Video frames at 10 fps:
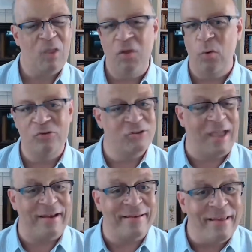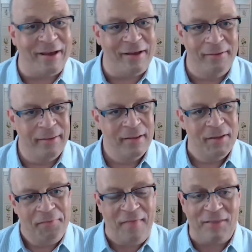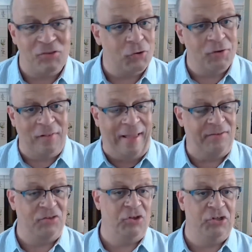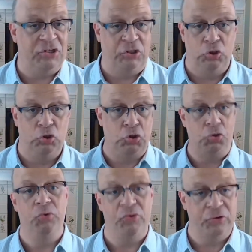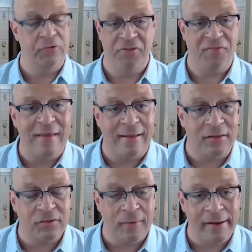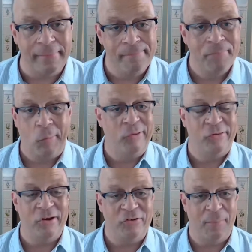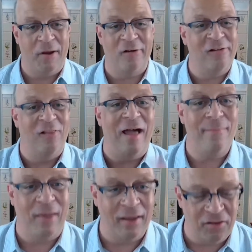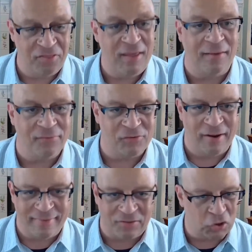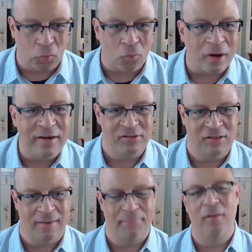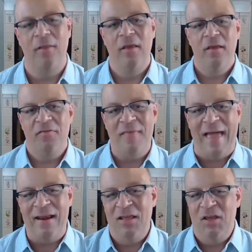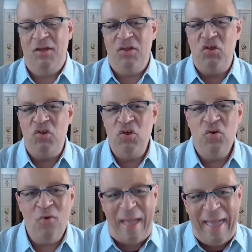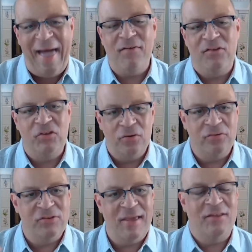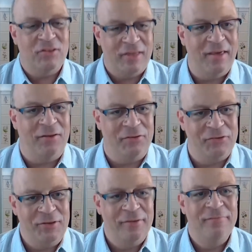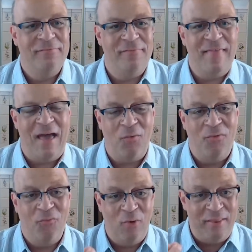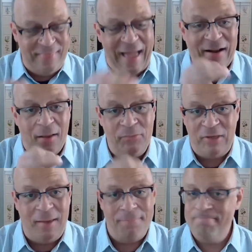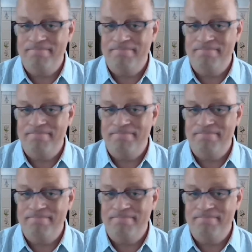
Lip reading: There was this idea that certain classes could just do certain things, right? When you start talking about climbing and thieves, right? That's a great example. That you have a certain set of skills that when that comes up,